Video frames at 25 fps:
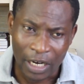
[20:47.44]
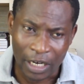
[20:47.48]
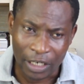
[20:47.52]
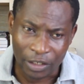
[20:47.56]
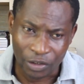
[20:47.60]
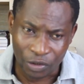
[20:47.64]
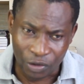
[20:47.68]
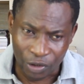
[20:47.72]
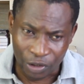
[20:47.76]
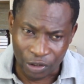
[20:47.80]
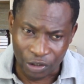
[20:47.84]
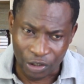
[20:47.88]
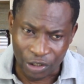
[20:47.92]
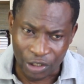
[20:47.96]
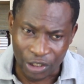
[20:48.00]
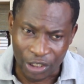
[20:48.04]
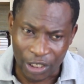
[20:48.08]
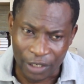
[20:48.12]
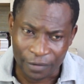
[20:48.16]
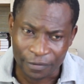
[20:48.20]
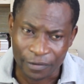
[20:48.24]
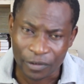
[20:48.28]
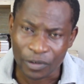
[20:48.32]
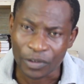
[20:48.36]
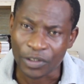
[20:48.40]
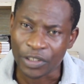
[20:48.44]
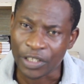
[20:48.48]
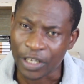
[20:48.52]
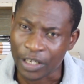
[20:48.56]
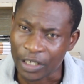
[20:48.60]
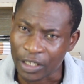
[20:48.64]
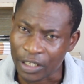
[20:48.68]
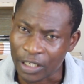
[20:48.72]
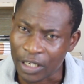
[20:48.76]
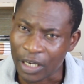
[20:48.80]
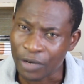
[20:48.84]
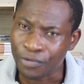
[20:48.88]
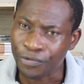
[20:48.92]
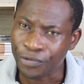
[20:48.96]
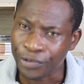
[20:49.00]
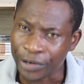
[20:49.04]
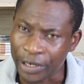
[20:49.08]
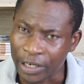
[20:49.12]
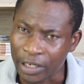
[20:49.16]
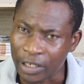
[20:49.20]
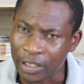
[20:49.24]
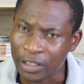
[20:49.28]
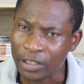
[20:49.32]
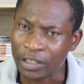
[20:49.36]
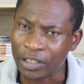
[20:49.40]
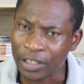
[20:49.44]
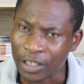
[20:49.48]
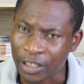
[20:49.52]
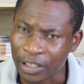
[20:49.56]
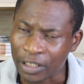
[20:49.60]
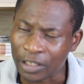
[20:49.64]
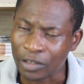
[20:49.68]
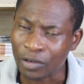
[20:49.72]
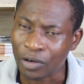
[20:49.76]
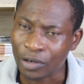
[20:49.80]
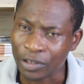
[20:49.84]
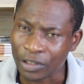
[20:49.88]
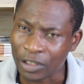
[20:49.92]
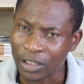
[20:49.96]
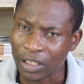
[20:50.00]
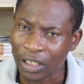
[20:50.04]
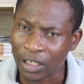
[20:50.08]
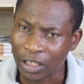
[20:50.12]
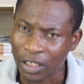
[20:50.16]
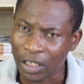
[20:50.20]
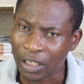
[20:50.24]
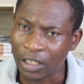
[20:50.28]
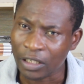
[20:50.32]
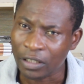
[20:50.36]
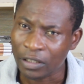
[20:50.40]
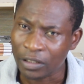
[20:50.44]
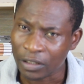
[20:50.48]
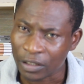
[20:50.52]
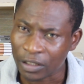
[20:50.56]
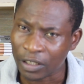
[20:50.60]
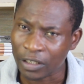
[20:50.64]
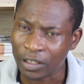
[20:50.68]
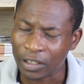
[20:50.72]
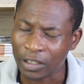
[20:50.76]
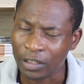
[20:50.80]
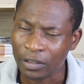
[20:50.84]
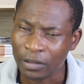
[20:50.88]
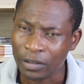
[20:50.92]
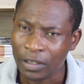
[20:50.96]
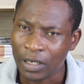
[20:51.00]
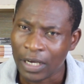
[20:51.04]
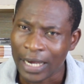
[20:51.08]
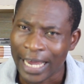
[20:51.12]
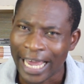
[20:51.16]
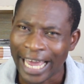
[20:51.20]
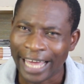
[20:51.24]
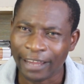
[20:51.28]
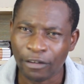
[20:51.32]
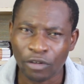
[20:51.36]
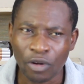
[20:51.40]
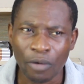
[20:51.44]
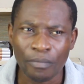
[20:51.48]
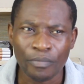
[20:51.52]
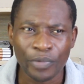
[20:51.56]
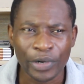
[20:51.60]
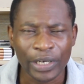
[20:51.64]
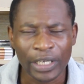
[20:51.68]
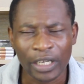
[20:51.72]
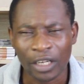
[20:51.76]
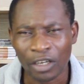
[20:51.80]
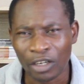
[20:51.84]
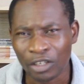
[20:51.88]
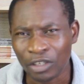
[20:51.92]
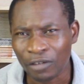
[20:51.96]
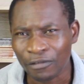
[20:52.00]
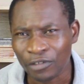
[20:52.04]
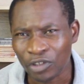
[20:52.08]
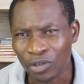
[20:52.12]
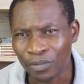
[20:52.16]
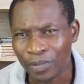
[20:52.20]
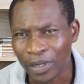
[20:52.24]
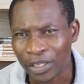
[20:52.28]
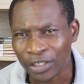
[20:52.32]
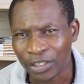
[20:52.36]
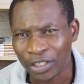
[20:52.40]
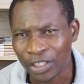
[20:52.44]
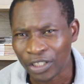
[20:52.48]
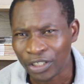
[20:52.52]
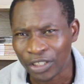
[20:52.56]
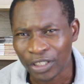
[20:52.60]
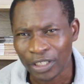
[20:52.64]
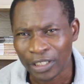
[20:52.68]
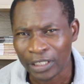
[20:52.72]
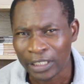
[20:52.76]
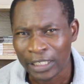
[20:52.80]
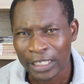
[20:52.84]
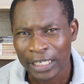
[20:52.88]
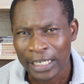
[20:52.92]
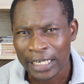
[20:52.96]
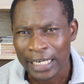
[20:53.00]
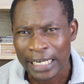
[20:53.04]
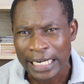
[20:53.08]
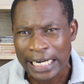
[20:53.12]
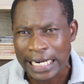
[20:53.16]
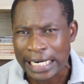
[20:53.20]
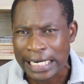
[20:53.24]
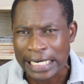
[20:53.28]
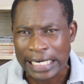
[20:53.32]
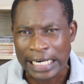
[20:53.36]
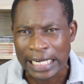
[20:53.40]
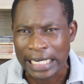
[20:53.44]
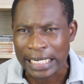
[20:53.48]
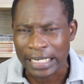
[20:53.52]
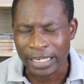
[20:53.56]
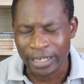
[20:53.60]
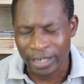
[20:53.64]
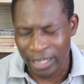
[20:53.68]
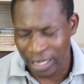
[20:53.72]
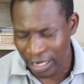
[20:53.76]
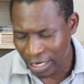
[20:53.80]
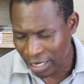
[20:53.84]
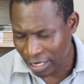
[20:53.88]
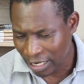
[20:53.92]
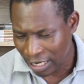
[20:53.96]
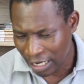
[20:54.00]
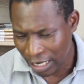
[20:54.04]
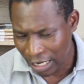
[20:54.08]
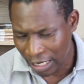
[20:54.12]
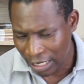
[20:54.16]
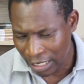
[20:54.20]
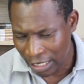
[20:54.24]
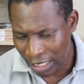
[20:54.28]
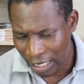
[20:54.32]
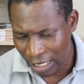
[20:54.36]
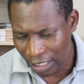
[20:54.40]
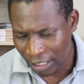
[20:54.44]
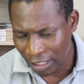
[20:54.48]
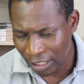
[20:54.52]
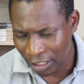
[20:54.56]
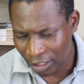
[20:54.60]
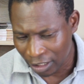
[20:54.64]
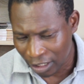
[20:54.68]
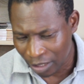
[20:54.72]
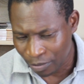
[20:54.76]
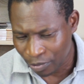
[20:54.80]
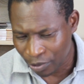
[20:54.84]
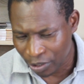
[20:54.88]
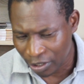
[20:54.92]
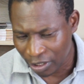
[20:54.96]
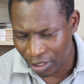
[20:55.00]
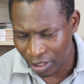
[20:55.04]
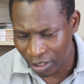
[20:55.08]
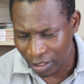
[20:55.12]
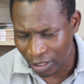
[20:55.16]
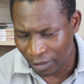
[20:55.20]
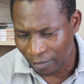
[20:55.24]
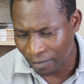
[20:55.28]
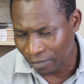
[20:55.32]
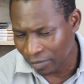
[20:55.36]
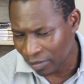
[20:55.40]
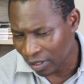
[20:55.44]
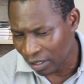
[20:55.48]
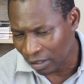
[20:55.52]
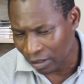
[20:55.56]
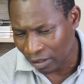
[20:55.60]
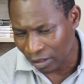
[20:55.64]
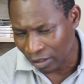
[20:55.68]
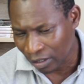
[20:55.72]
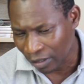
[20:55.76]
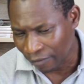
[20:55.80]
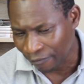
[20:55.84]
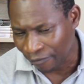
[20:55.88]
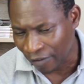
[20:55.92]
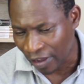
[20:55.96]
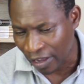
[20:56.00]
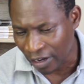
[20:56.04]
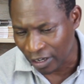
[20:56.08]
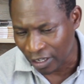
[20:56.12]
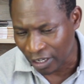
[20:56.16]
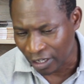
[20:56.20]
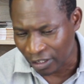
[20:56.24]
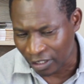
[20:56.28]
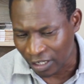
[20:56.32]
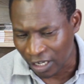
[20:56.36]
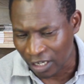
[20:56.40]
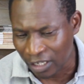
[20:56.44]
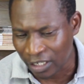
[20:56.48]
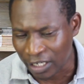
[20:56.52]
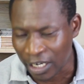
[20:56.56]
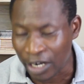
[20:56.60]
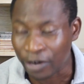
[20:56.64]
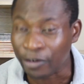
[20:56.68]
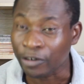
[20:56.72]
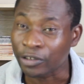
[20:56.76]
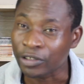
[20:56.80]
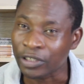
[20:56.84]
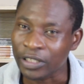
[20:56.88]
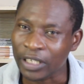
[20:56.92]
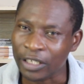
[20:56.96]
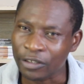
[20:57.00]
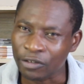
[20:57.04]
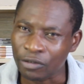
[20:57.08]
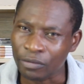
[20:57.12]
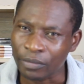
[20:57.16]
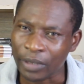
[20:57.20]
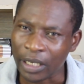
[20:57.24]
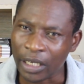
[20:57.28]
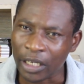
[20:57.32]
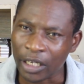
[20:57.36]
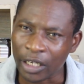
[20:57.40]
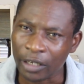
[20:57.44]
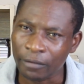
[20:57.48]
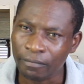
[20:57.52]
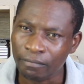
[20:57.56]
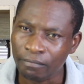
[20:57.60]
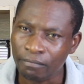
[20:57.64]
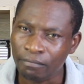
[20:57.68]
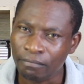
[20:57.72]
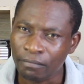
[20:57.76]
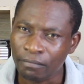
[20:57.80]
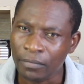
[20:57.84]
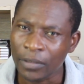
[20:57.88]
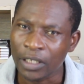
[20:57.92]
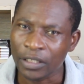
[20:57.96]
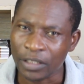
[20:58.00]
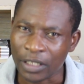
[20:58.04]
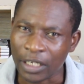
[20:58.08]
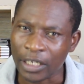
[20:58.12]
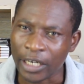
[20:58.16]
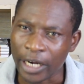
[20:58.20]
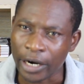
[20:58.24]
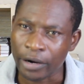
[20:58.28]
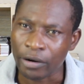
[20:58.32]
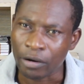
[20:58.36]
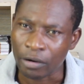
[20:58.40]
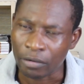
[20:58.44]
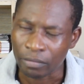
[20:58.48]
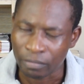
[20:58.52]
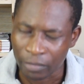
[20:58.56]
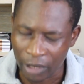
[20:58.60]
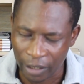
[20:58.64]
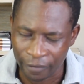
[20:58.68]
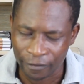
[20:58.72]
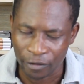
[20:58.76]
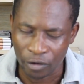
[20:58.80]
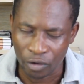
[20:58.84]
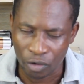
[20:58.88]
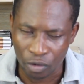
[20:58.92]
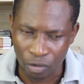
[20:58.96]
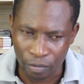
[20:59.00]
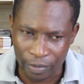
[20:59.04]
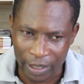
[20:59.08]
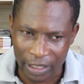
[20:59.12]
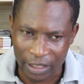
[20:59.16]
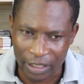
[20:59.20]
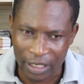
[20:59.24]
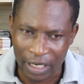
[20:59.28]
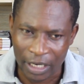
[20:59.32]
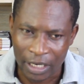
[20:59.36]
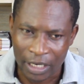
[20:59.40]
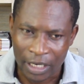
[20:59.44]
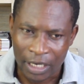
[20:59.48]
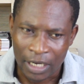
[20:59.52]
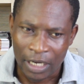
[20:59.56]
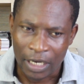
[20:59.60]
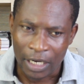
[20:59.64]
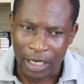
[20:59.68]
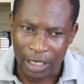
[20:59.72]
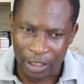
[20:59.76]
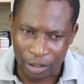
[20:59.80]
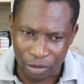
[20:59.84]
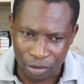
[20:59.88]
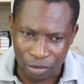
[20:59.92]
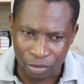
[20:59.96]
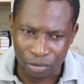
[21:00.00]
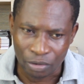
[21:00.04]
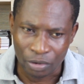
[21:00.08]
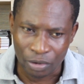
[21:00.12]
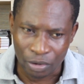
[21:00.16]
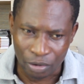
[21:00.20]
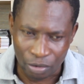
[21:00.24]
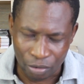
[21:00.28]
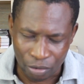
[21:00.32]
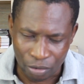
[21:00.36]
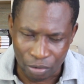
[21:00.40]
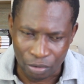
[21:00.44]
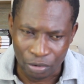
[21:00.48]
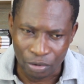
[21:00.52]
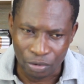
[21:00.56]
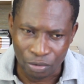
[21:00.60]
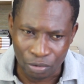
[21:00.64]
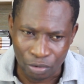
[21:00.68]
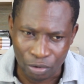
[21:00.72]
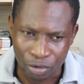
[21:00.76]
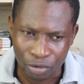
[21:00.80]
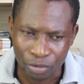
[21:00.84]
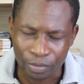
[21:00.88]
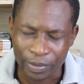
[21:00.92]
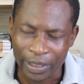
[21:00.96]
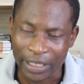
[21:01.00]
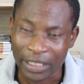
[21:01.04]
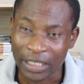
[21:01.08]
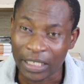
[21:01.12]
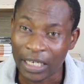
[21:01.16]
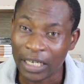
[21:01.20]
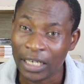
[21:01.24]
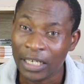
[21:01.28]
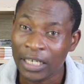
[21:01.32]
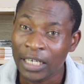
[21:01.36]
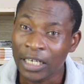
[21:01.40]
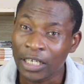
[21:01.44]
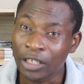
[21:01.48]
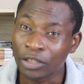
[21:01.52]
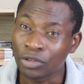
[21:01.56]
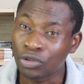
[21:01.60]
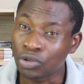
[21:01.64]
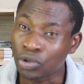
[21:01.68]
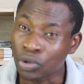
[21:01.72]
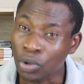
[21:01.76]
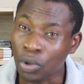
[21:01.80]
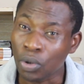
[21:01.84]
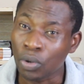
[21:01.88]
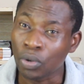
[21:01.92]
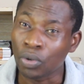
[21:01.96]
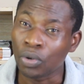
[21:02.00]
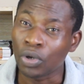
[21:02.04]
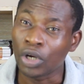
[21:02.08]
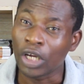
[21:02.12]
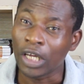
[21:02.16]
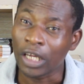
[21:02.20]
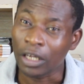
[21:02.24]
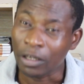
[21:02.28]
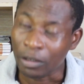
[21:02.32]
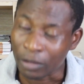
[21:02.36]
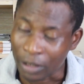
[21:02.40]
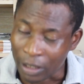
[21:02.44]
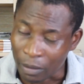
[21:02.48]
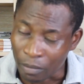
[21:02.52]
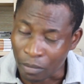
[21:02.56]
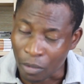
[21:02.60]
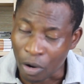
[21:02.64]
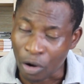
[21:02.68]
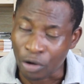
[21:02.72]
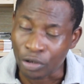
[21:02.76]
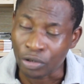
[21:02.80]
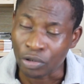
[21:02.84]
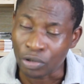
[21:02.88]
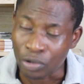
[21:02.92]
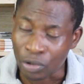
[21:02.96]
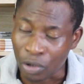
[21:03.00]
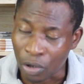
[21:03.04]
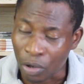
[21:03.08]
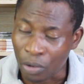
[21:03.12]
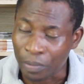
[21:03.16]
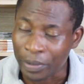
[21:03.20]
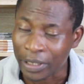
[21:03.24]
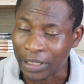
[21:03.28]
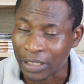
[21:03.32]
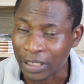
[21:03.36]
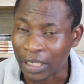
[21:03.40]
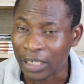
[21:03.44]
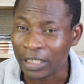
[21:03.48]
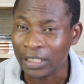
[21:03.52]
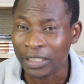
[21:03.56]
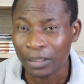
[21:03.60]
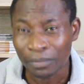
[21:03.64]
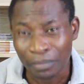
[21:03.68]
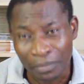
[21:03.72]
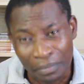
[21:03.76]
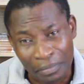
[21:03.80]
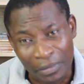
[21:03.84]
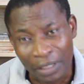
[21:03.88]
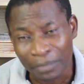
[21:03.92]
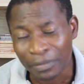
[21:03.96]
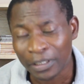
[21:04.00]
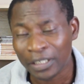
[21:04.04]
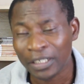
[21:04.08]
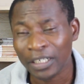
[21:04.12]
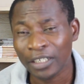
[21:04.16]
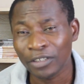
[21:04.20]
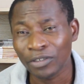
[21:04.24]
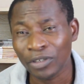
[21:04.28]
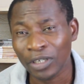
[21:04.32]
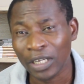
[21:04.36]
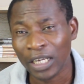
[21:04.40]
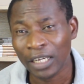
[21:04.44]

stretch yourself to study, read, study constantly, study. And don't bring a lot of superstition in interpreting the failures and the errors that you make. It's an error. If you know better, you will do better. And so the more you know better, the better your